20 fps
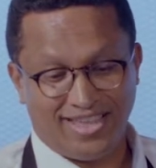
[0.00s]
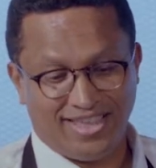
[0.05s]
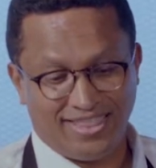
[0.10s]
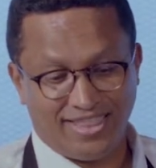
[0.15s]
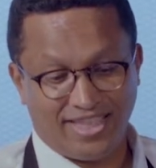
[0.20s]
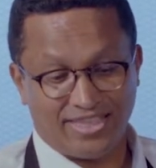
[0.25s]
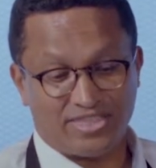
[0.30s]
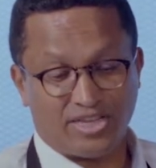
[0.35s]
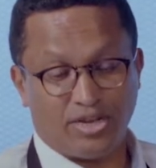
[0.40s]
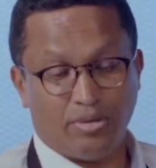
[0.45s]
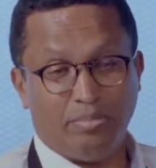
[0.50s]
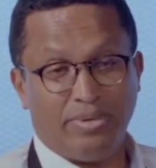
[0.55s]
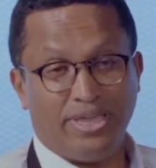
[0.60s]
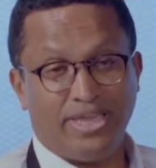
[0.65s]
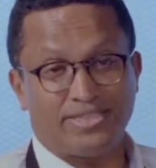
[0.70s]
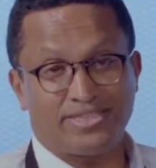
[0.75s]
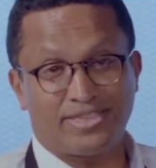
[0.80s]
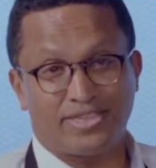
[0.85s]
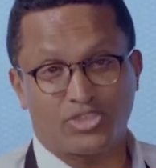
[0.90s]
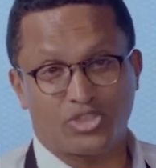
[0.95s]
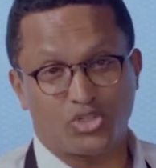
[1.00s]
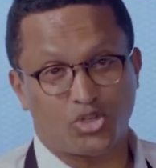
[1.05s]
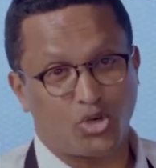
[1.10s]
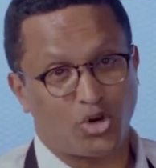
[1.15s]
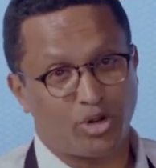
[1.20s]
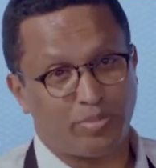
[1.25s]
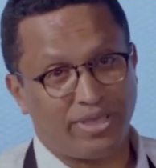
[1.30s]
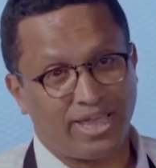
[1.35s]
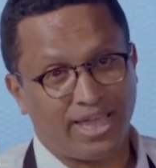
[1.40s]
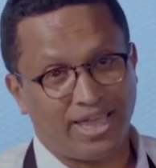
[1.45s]
There's an amazing
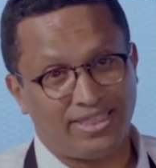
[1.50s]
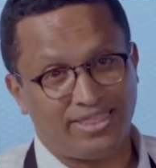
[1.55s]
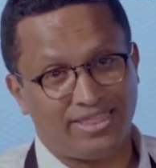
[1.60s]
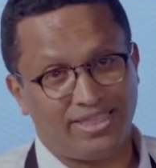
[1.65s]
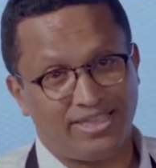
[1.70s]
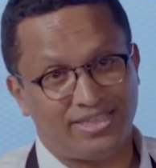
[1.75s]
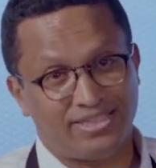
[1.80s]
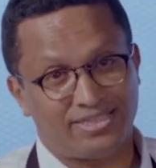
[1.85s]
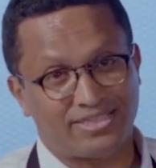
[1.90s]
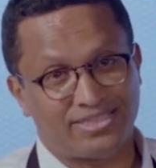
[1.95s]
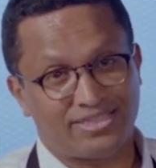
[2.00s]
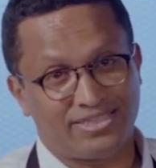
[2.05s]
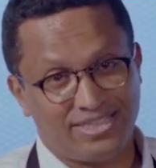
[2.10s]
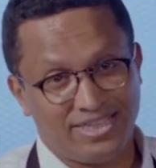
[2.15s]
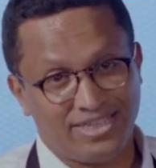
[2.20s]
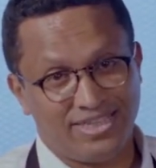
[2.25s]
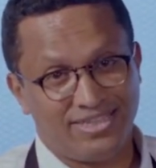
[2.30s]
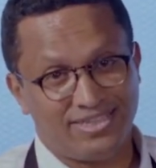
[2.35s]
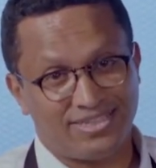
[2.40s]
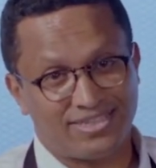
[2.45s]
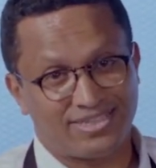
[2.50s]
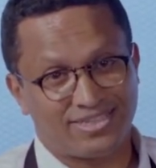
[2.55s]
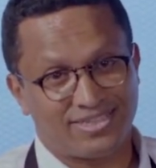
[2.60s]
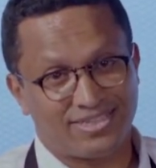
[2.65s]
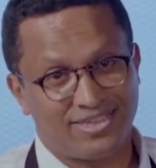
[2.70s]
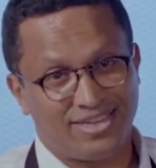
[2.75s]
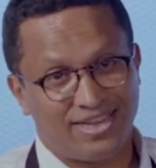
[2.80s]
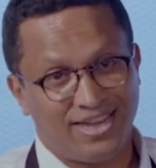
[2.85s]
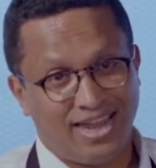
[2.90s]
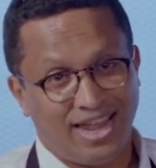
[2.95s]
story behind these teas,
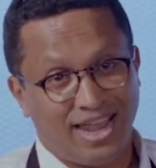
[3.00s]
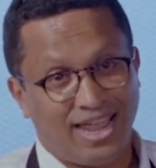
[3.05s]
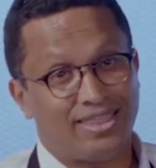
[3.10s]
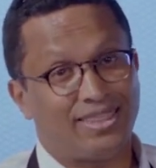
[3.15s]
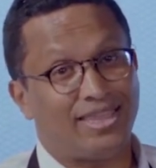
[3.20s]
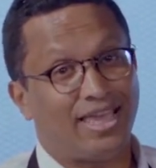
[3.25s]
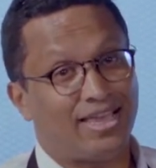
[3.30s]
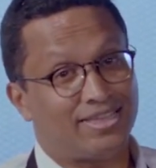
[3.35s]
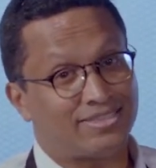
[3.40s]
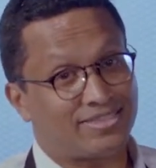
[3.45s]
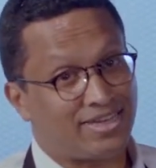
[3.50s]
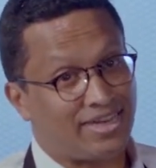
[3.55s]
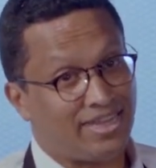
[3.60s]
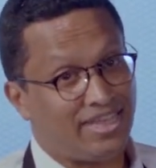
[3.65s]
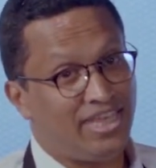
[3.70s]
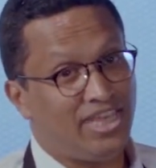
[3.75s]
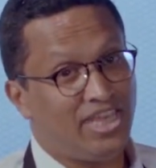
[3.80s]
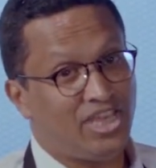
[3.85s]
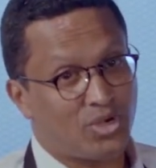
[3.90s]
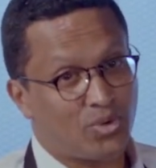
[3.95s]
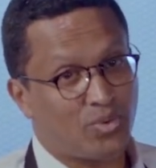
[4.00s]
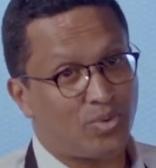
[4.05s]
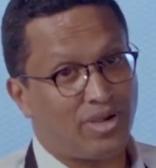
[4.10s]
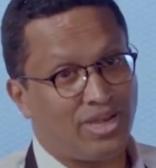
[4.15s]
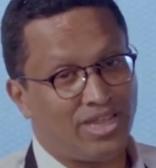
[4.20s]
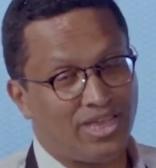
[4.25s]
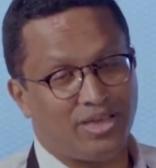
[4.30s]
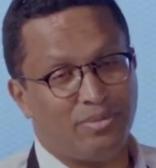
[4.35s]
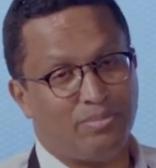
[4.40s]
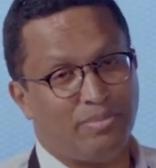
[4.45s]
and there is an
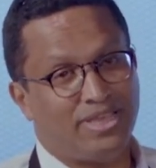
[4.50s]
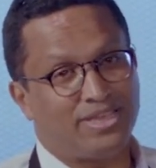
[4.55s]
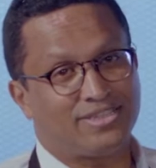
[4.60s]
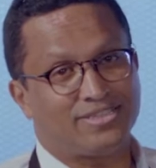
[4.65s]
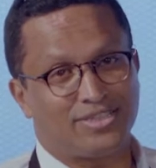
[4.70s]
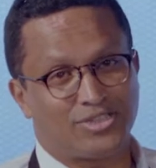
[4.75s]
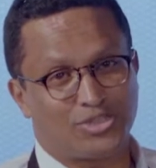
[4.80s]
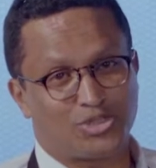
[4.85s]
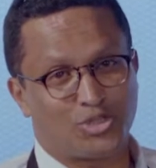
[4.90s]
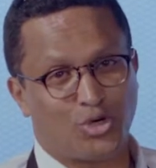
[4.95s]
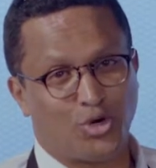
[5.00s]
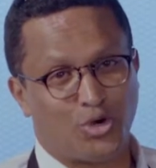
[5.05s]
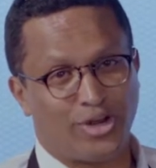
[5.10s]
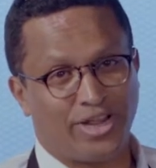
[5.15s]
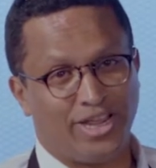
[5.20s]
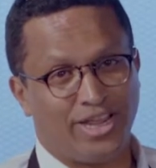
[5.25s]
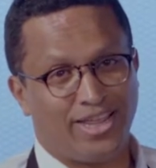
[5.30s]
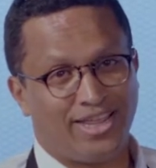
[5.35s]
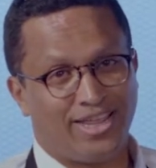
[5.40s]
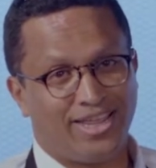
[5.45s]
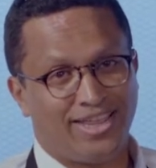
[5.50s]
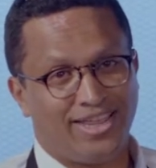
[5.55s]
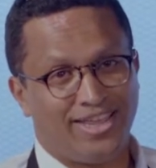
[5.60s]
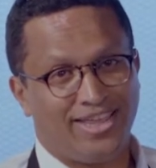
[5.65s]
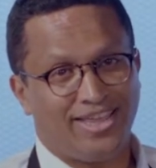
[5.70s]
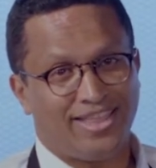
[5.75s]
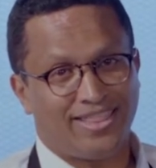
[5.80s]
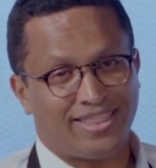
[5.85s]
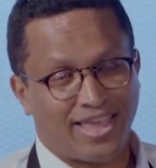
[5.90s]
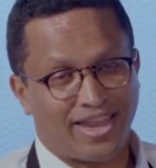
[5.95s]
equally amazing story
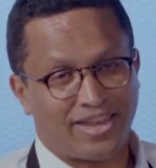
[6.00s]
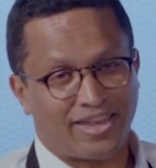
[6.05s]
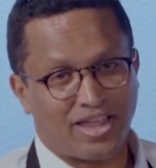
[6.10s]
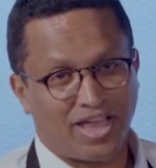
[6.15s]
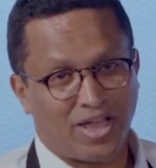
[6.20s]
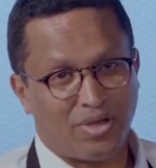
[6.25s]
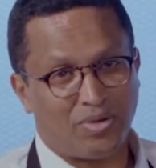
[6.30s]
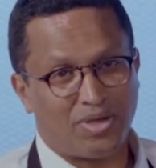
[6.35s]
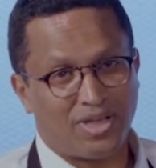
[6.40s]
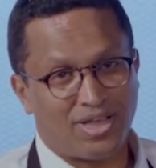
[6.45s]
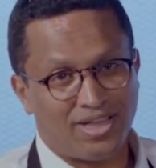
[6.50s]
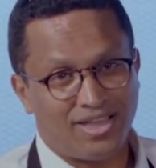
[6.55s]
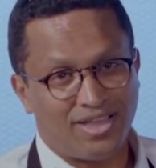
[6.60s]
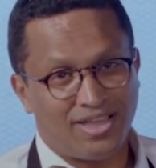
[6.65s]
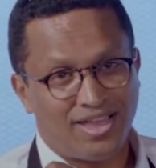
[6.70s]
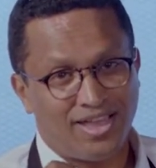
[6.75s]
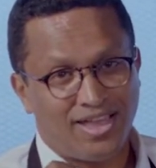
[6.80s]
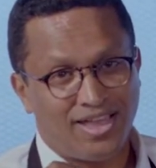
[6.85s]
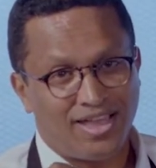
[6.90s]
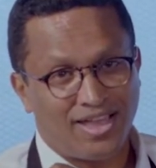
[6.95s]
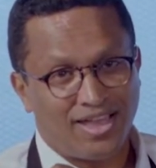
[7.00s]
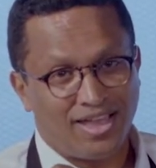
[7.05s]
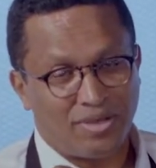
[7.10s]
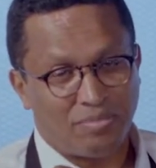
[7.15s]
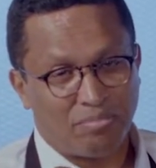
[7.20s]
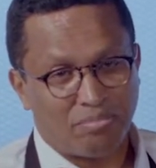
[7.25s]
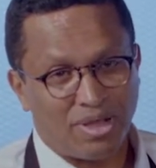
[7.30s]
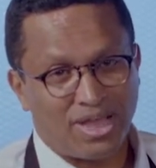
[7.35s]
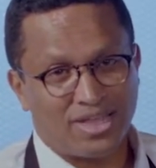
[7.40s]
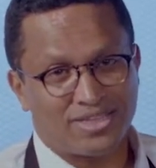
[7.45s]
that our
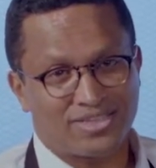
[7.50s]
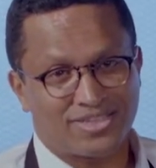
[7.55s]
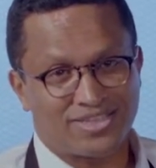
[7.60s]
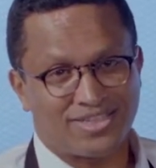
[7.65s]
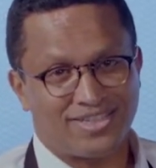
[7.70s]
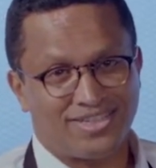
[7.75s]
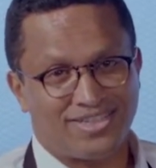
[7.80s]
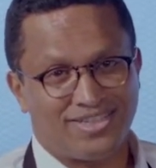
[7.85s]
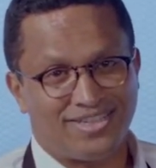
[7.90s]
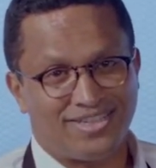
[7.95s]
master,